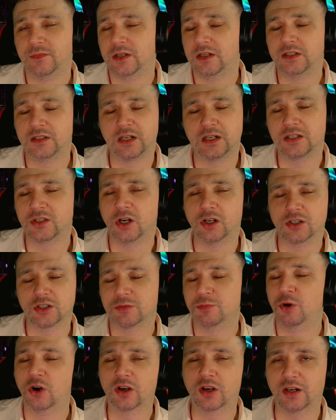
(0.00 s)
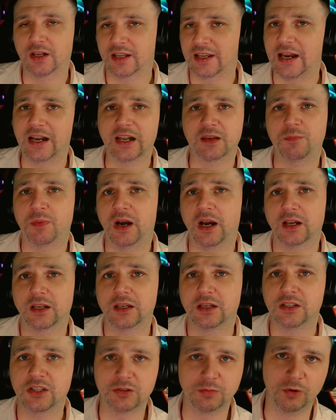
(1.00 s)
He said he's not smoking a Cali pack,
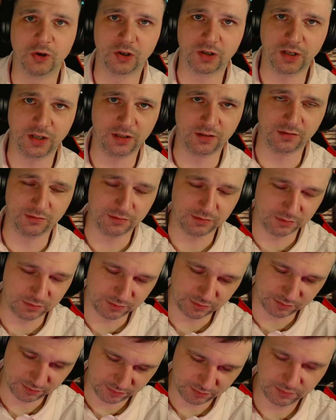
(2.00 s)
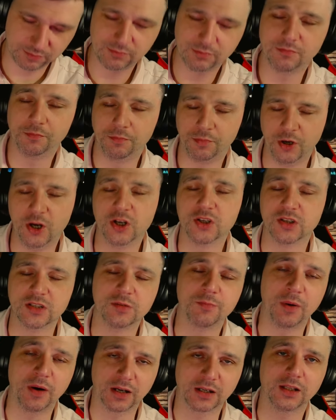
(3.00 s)
he's smoking person's
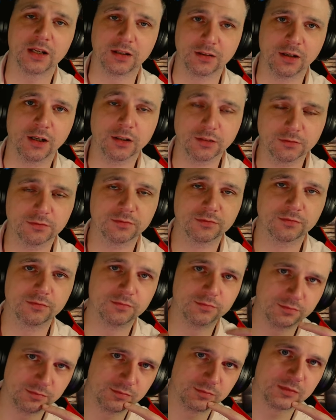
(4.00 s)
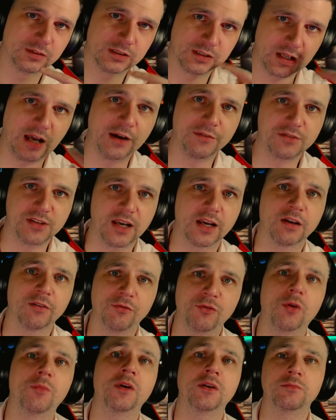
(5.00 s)
pack that got his life taken
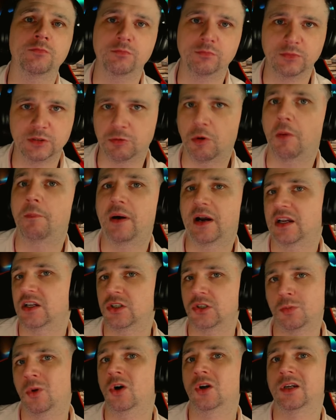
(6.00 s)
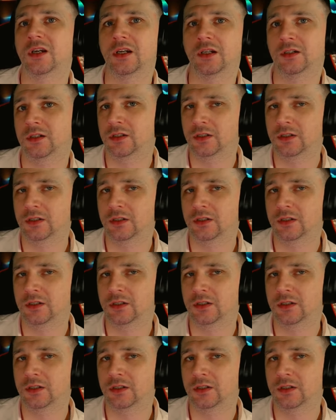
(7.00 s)
from him. It's what pack he's smoking.